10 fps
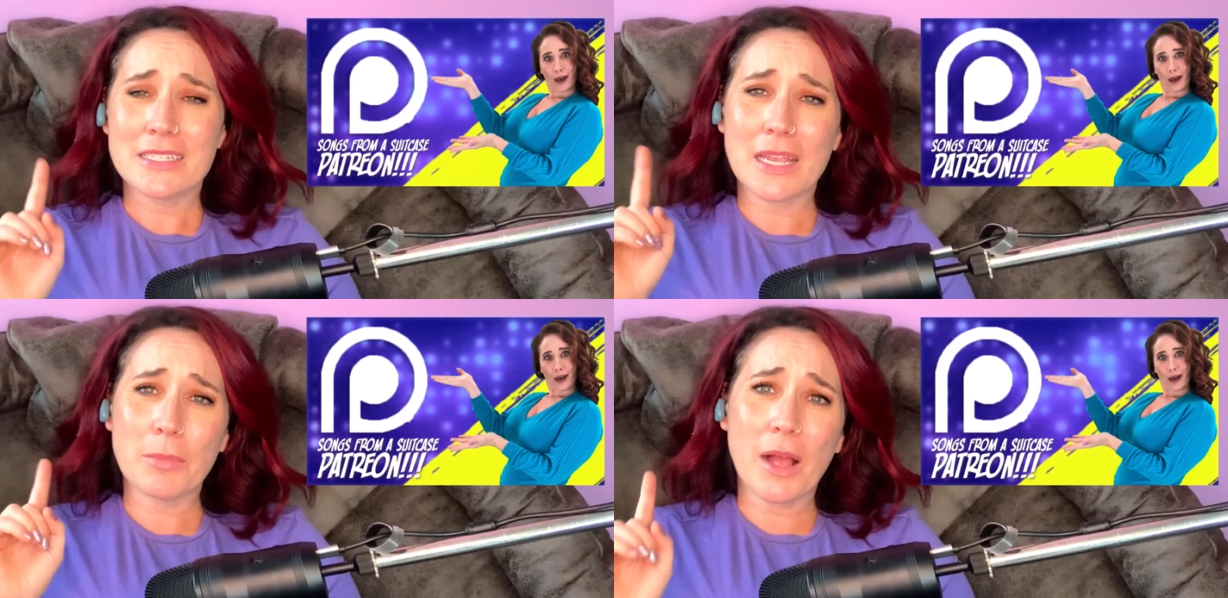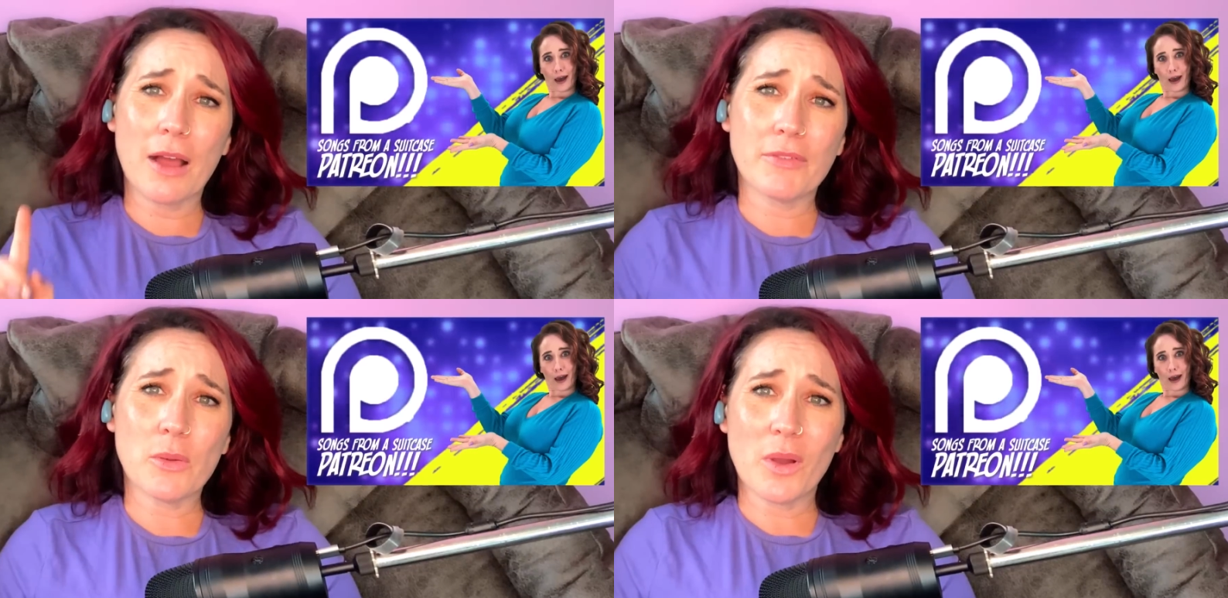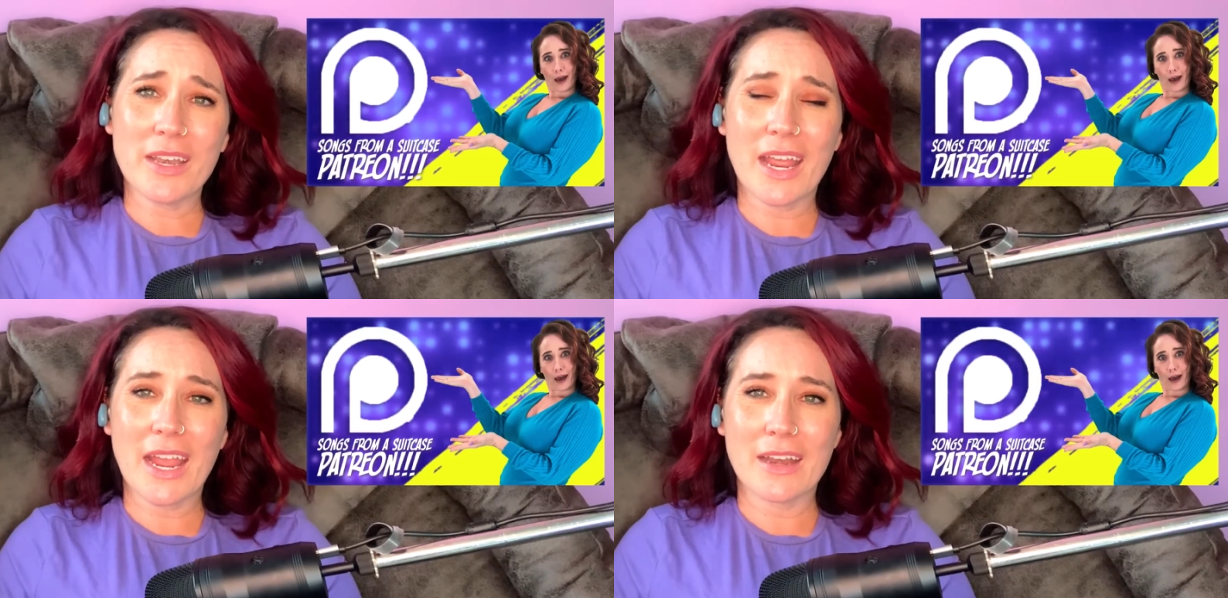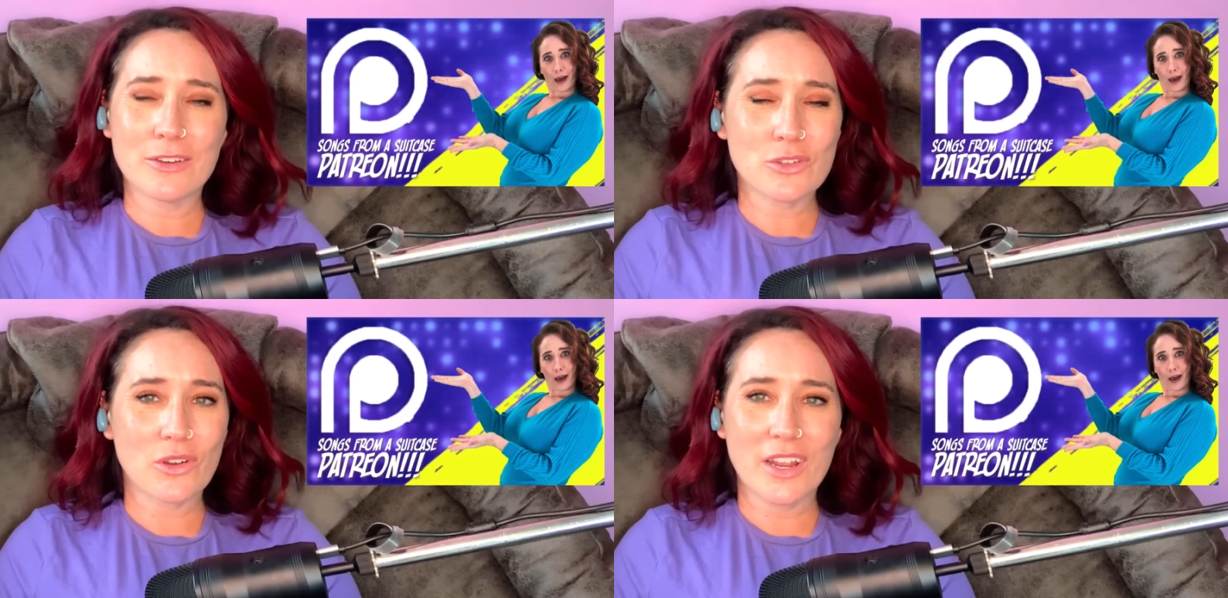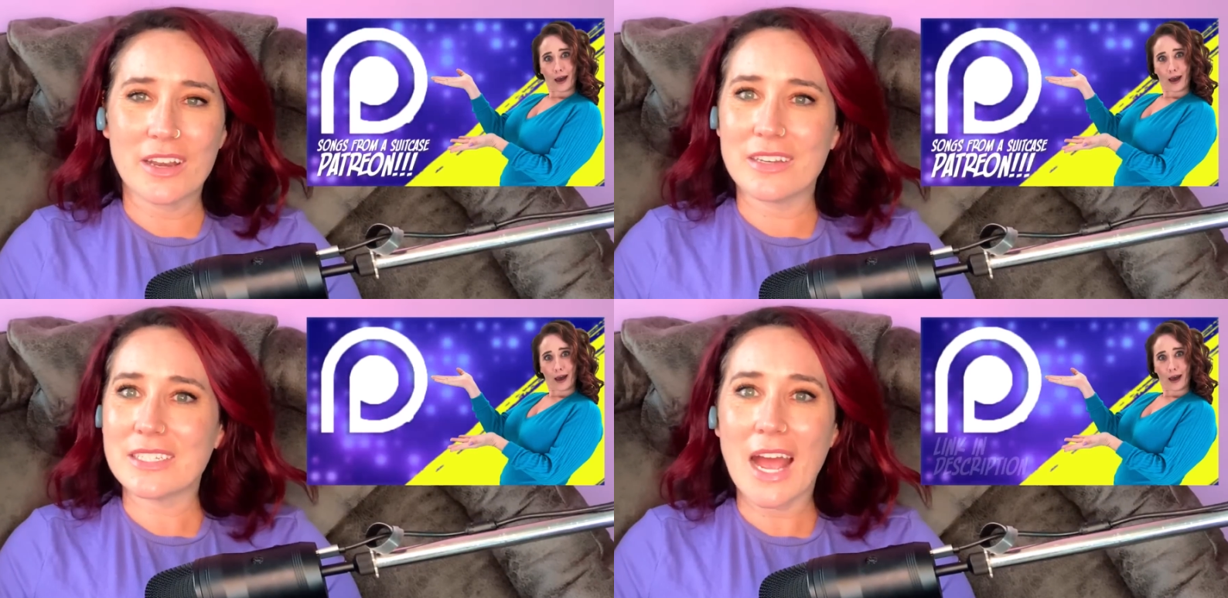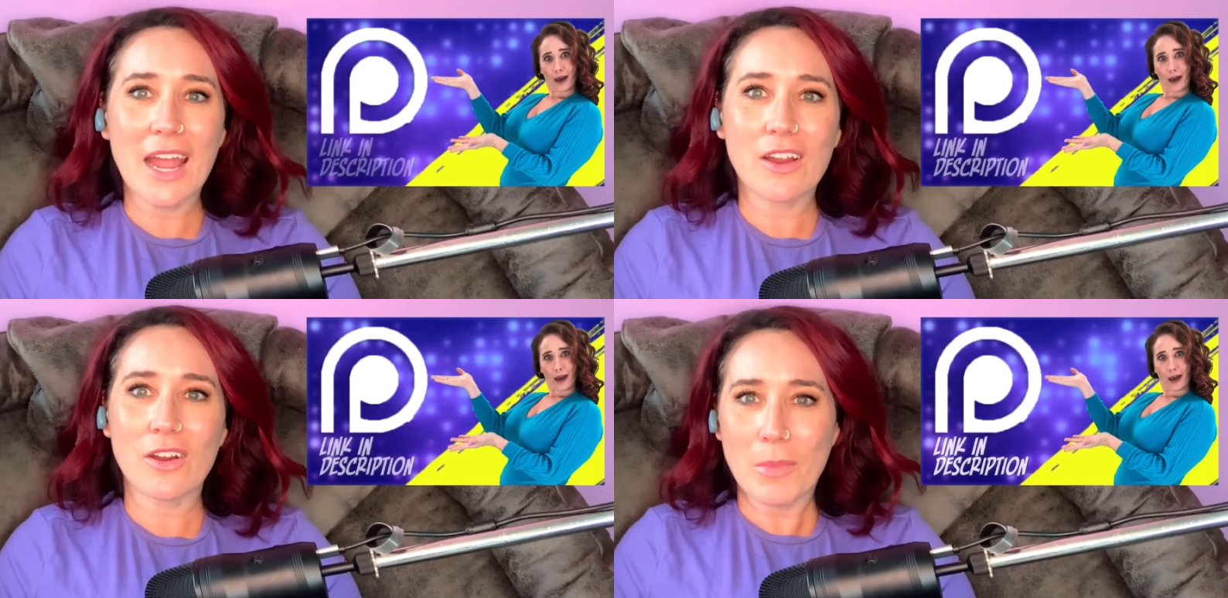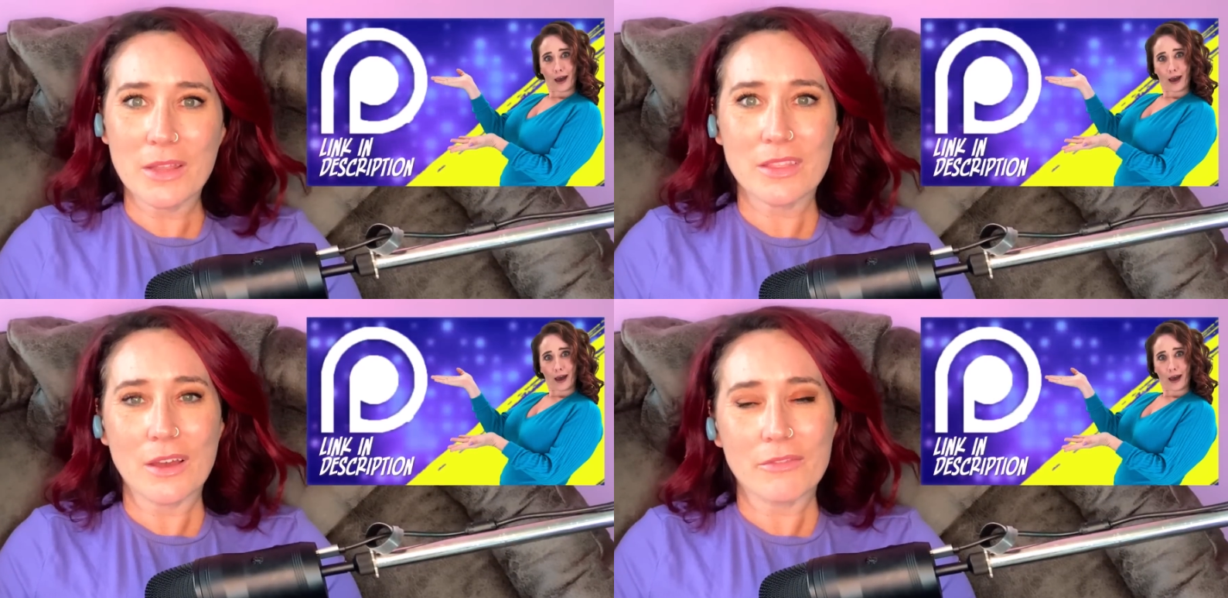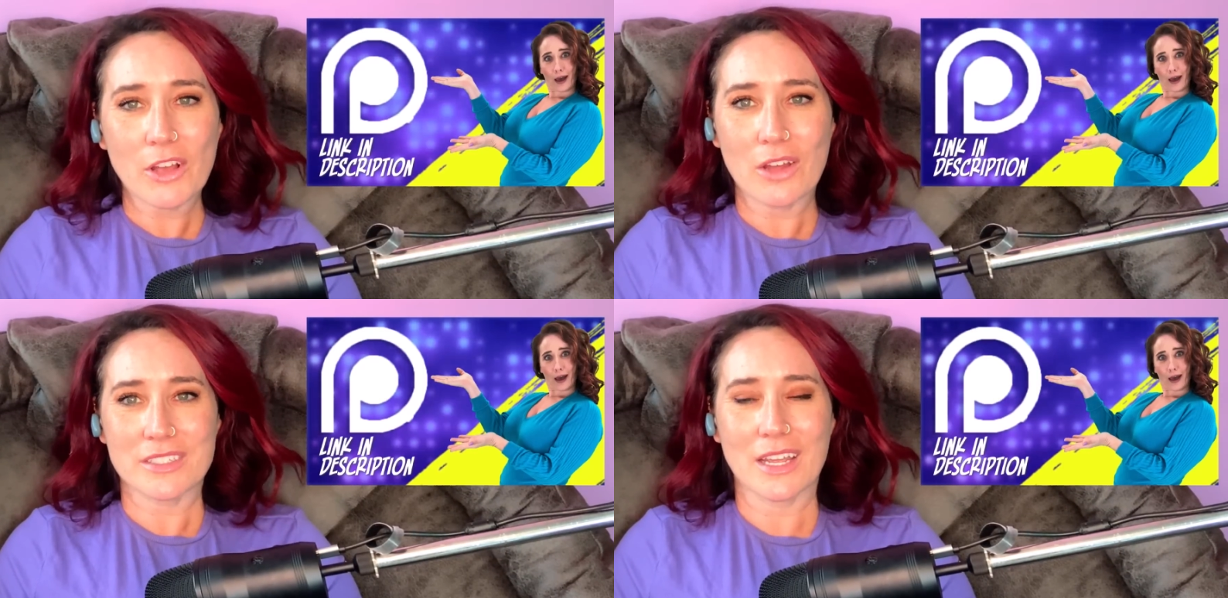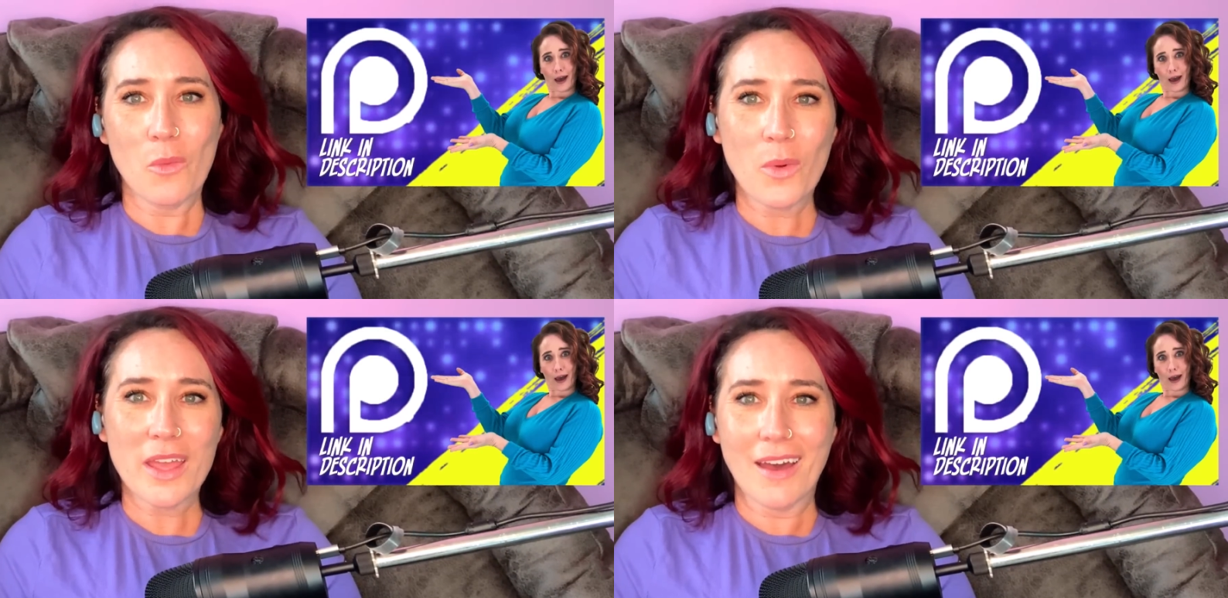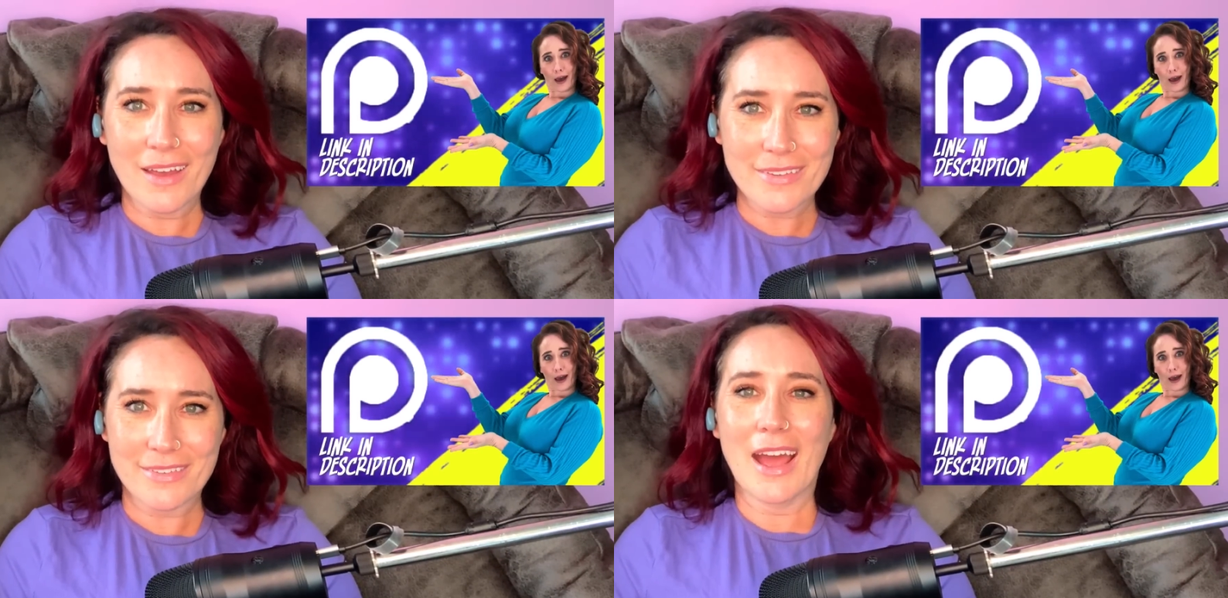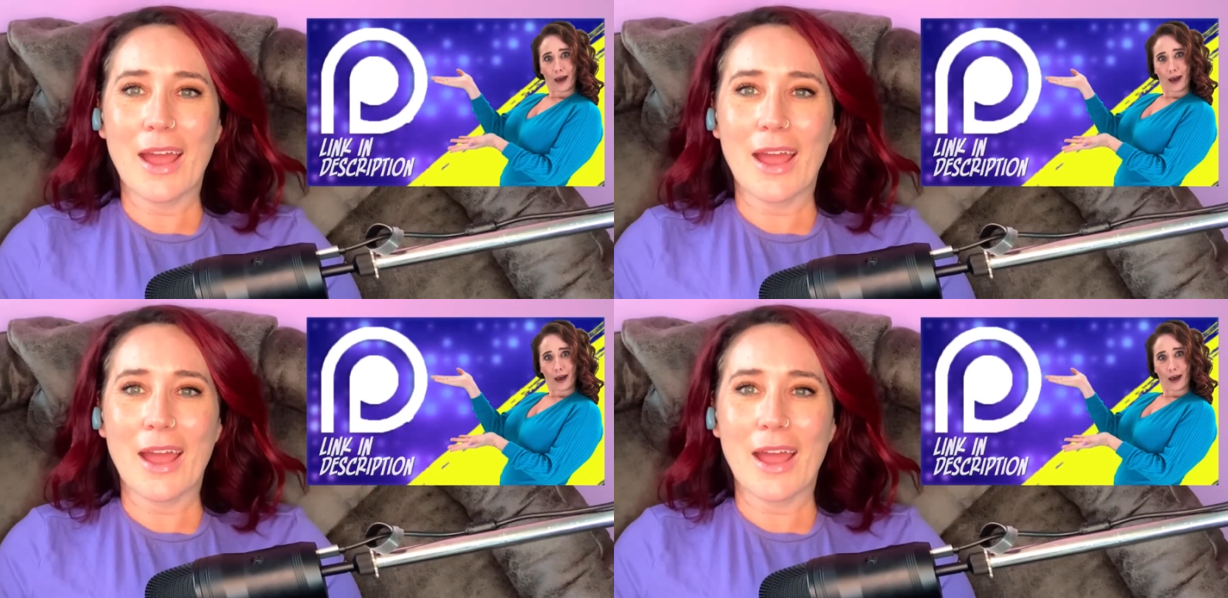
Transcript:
Speaker 1: Skip coffee one day and enjoy an entire month of content with us.